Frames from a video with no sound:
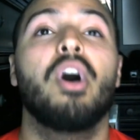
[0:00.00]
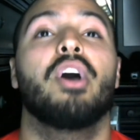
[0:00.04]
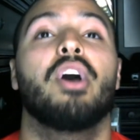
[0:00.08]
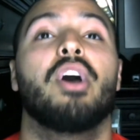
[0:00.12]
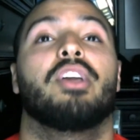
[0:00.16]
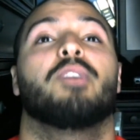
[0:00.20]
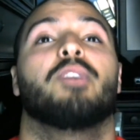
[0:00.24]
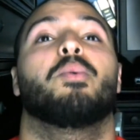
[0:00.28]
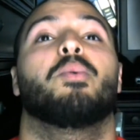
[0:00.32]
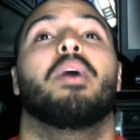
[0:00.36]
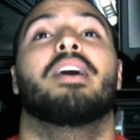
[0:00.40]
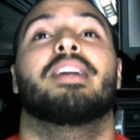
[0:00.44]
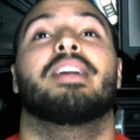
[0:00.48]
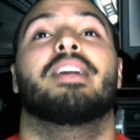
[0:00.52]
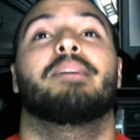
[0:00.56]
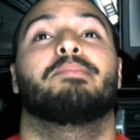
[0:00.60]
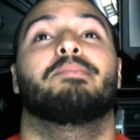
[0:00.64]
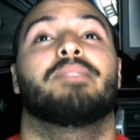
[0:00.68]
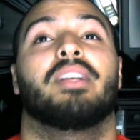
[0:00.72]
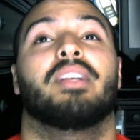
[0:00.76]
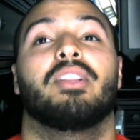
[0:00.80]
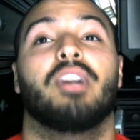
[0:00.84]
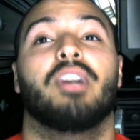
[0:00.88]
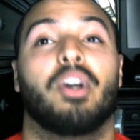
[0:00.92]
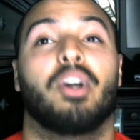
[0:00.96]
You want him to
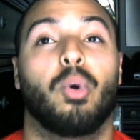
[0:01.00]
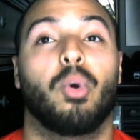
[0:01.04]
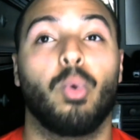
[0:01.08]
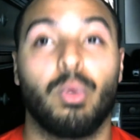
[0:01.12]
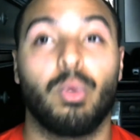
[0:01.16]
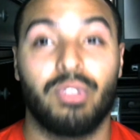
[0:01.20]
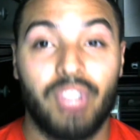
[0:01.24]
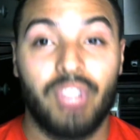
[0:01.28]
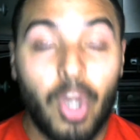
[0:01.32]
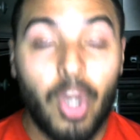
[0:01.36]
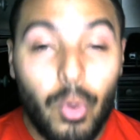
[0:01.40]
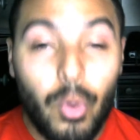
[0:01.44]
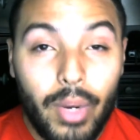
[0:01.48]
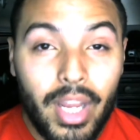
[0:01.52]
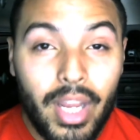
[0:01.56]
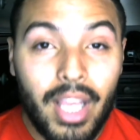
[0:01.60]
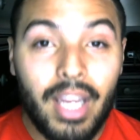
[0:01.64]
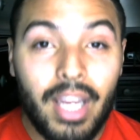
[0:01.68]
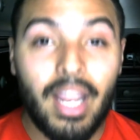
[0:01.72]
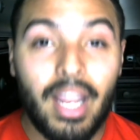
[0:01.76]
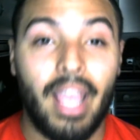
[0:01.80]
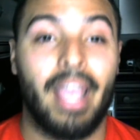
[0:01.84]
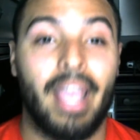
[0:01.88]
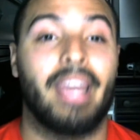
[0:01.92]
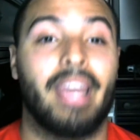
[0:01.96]
look cool doing it.
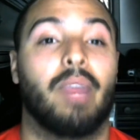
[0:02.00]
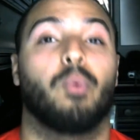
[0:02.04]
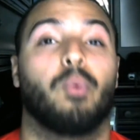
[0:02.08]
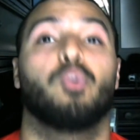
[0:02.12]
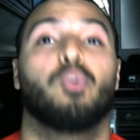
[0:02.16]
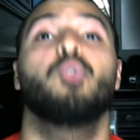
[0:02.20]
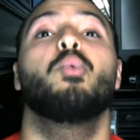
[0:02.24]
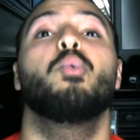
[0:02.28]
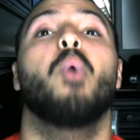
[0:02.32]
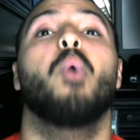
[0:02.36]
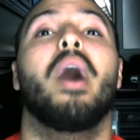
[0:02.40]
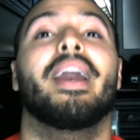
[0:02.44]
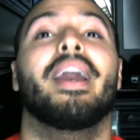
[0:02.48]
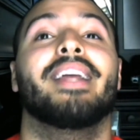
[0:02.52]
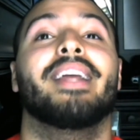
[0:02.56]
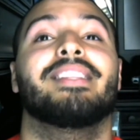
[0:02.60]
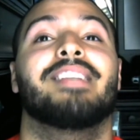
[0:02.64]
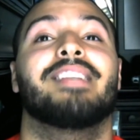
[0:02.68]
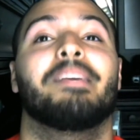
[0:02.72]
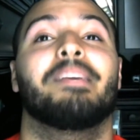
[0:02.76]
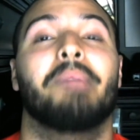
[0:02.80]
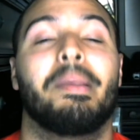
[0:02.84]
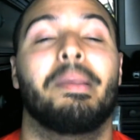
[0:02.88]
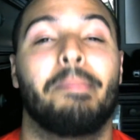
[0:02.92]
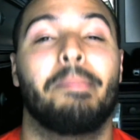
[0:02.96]
And you want it to
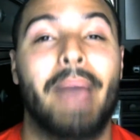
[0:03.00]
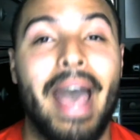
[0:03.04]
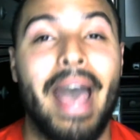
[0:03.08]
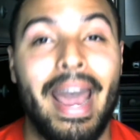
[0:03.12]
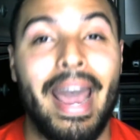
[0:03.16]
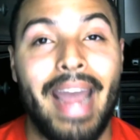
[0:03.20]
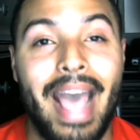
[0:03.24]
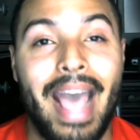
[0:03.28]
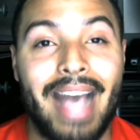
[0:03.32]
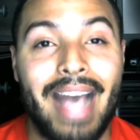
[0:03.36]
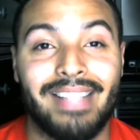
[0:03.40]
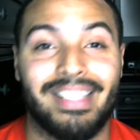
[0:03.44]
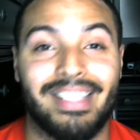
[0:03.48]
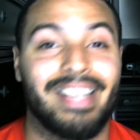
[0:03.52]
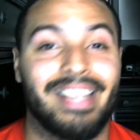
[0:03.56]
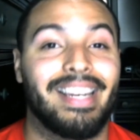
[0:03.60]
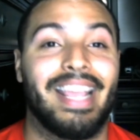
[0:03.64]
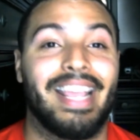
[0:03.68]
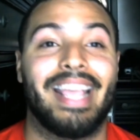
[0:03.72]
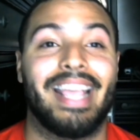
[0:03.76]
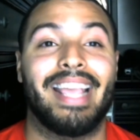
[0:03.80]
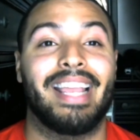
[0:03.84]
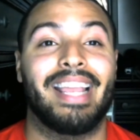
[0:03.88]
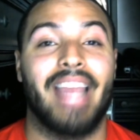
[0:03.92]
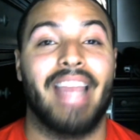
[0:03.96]
be badass and
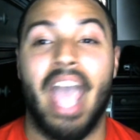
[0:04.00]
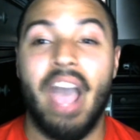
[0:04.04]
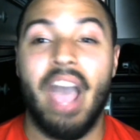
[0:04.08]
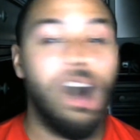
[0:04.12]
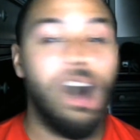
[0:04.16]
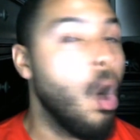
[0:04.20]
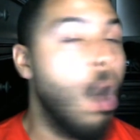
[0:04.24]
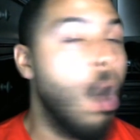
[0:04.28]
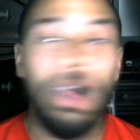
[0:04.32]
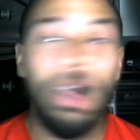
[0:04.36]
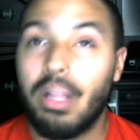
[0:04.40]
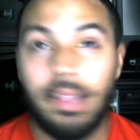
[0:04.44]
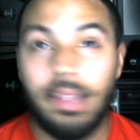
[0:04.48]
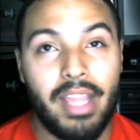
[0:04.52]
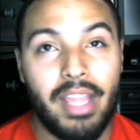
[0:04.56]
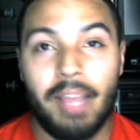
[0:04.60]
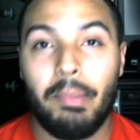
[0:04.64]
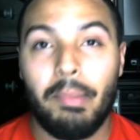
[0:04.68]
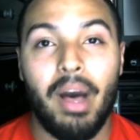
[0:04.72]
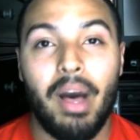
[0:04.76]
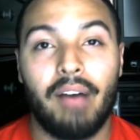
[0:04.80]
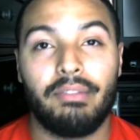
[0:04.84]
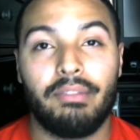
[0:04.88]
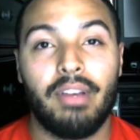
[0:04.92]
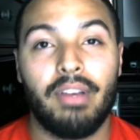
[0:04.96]
all of the
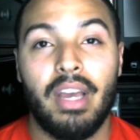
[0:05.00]
above.